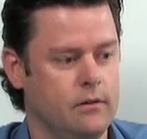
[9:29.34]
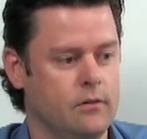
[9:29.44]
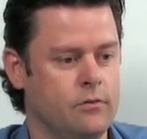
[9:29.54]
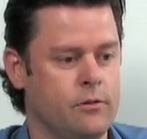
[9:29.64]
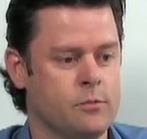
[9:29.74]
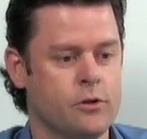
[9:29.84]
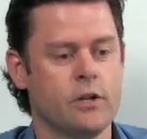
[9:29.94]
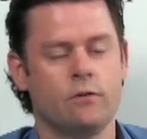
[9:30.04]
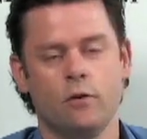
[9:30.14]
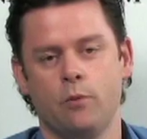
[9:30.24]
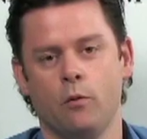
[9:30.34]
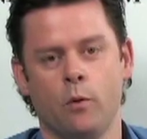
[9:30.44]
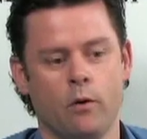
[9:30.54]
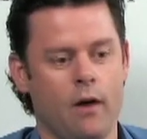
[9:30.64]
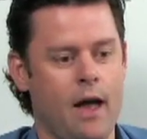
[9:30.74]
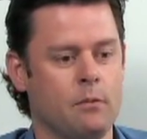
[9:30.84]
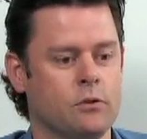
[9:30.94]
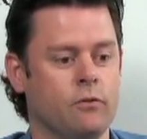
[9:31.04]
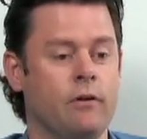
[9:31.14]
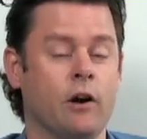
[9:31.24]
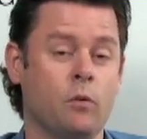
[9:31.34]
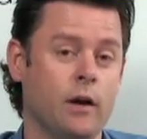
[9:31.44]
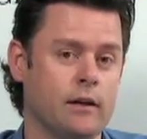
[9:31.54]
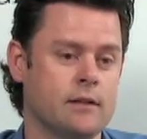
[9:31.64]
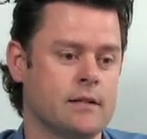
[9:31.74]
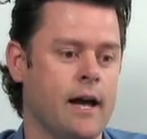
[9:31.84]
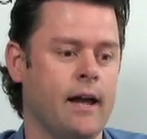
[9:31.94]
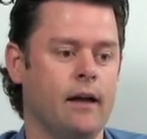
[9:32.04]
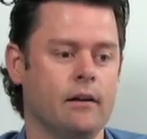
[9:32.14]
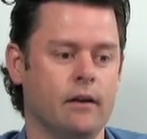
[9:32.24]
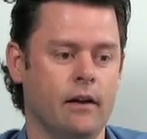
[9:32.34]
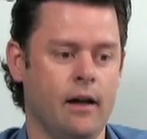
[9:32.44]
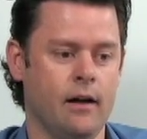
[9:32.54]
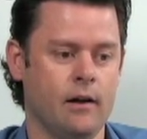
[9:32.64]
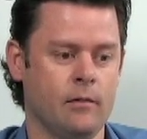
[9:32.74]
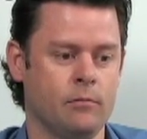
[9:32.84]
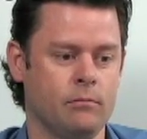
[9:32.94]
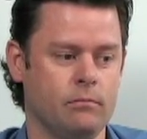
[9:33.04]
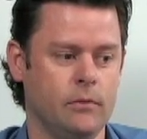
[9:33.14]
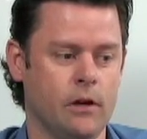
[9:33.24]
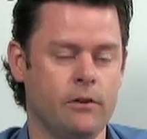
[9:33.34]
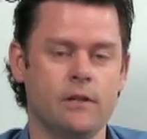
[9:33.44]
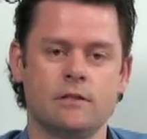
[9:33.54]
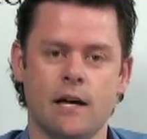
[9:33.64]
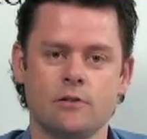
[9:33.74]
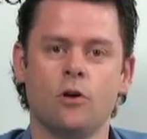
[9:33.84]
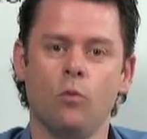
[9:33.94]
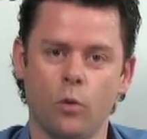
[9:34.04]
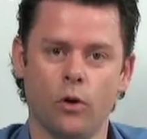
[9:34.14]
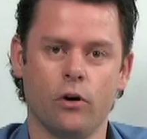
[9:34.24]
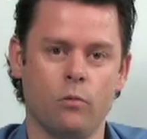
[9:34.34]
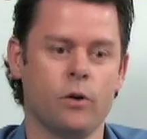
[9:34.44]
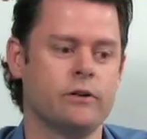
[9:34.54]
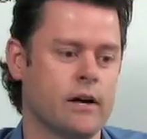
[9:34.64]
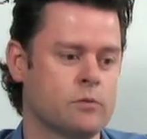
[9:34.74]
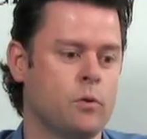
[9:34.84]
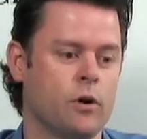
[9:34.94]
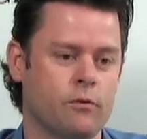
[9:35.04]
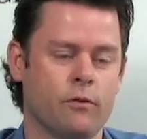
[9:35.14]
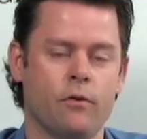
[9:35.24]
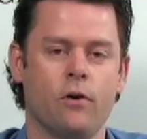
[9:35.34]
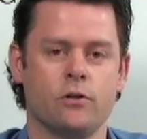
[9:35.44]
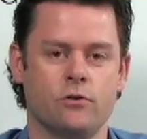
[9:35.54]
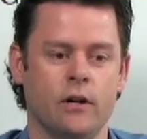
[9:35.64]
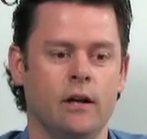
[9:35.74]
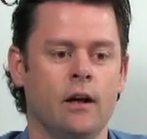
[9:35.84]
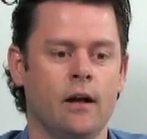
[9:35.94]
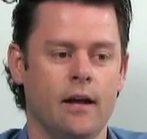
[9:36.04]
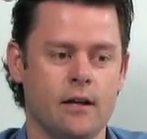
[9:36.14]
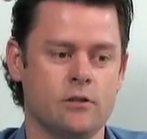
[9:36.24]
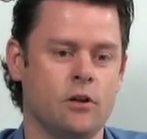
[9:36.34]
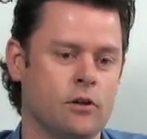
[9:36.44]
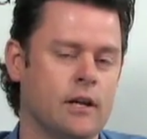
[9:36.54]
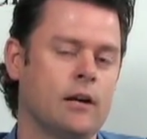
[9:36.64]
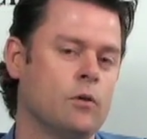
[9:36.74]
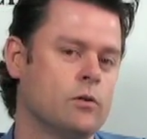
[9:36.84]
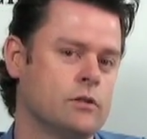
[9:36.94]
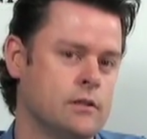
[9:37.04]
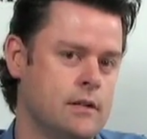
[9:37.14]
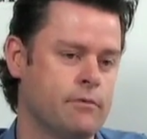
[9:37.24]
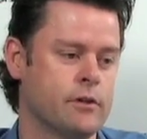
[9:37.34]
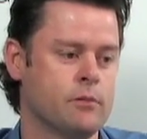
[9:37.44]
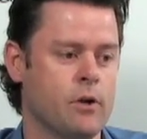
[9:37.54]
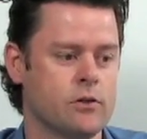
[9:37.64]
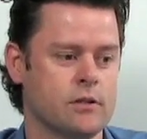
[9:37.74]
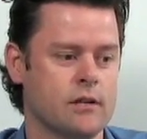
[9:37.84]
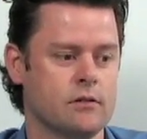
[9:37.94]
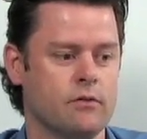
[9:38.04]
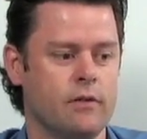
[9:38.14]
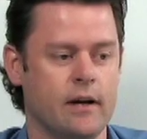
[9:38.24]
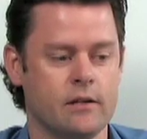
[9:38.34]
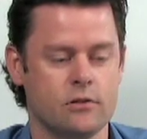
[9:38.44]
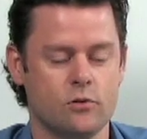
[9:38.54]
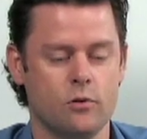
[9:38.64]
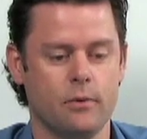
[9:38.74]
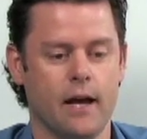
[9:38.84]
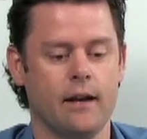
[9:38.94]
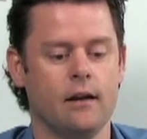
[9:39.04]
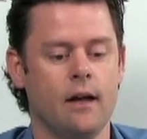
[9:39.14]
from TrueNicks' viewpoint, we were able to very quickly say, this does not work. What does work for forestry? He is a unique horse. He's different to most sons of Stormcat.